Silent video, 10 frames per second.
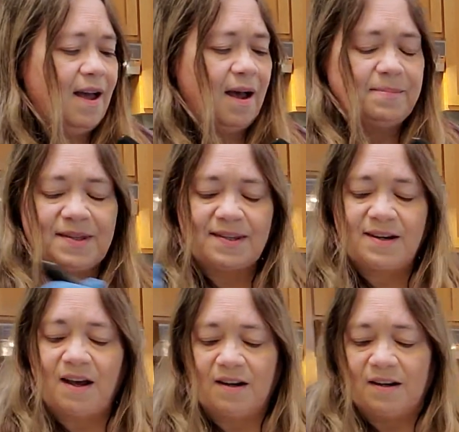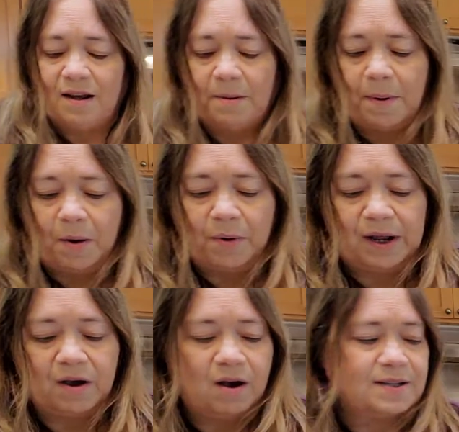I'm stunned by what
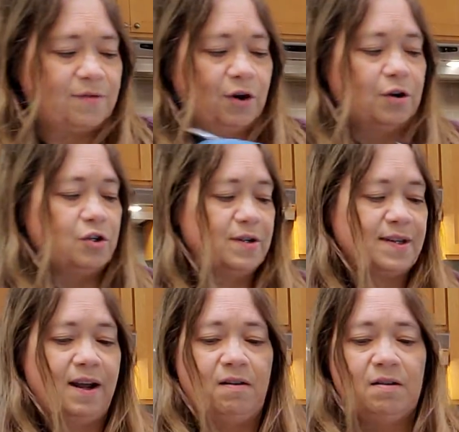it costs for groceries now.